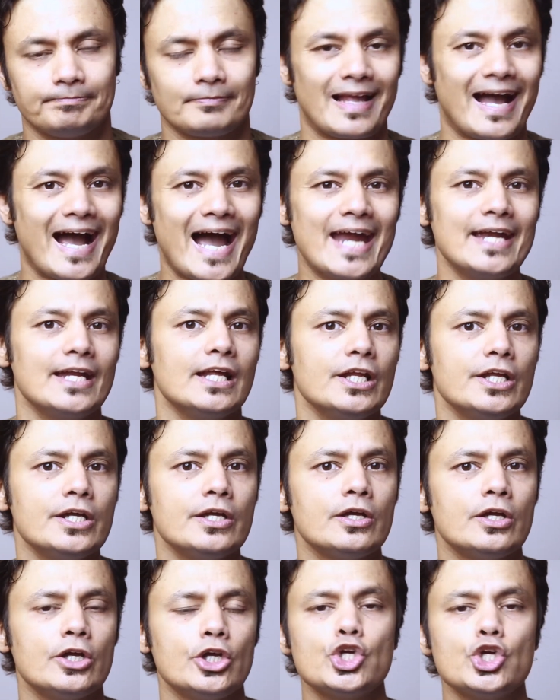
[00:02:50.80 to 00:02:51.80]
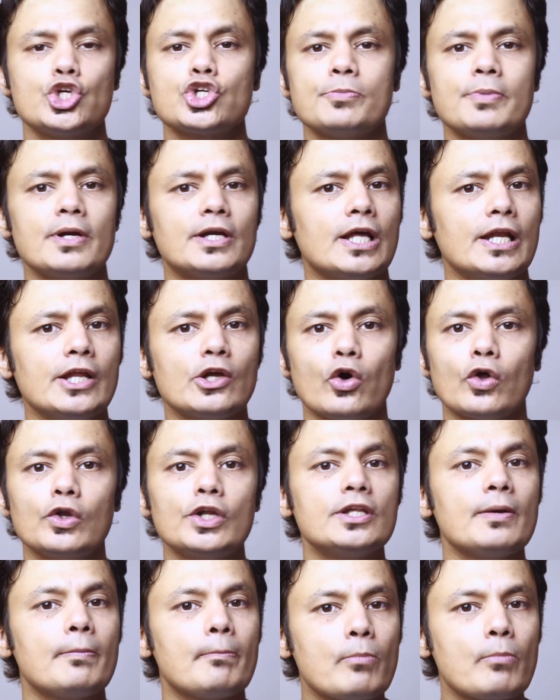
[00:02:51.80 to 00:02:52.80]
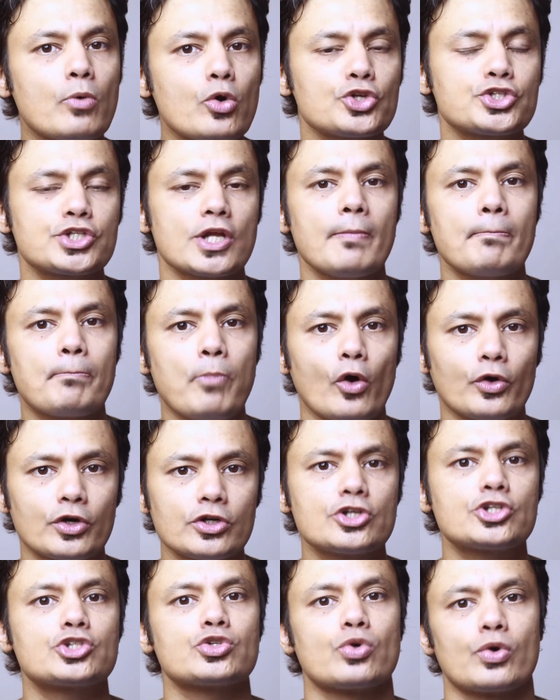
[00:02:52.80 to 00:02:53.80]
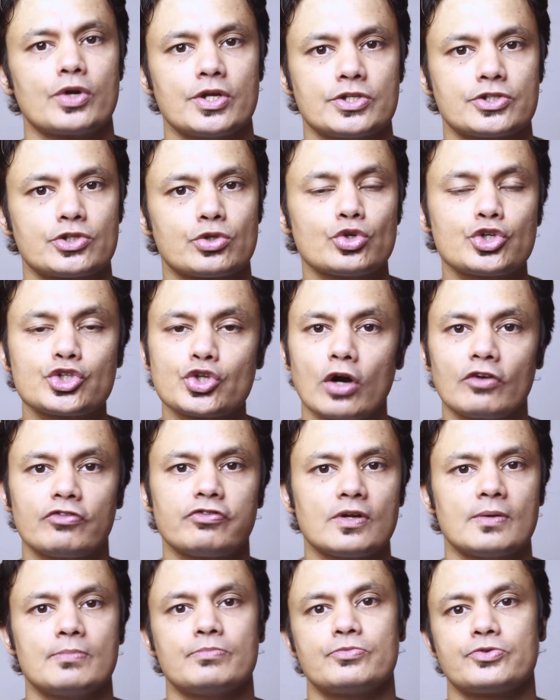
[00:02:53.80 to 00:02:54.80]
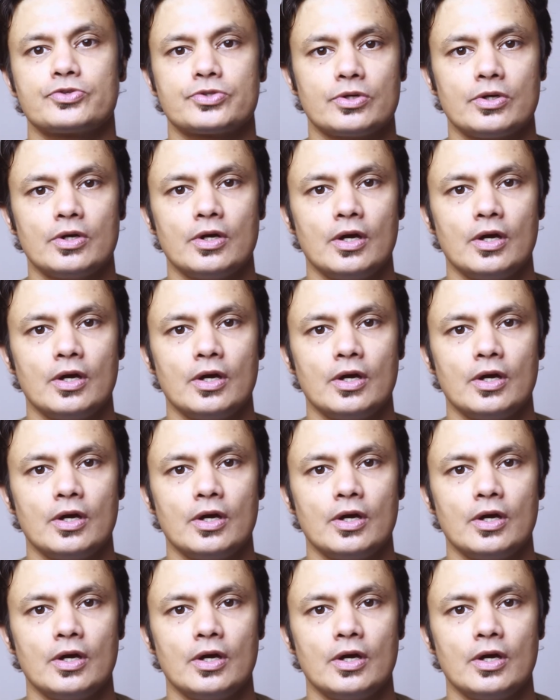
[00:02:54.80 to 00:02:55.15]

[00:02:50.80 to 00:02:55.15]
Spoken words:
Ideally, you should be telling only the most important stories through short films,